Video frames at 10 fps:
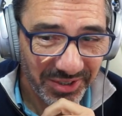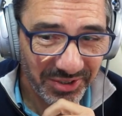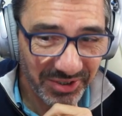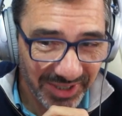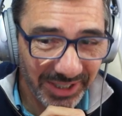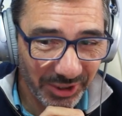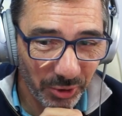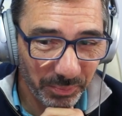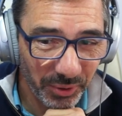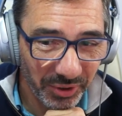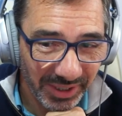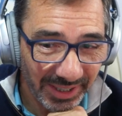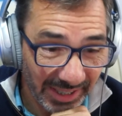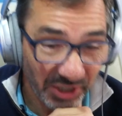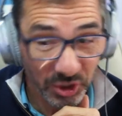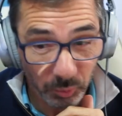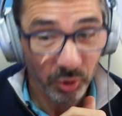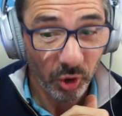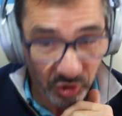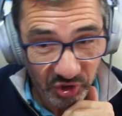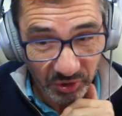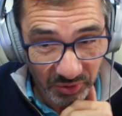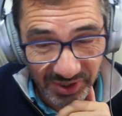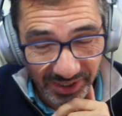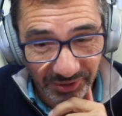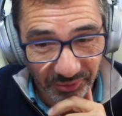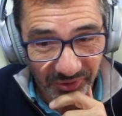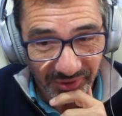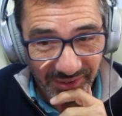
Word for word: to selling your book, and actually will cost you sales."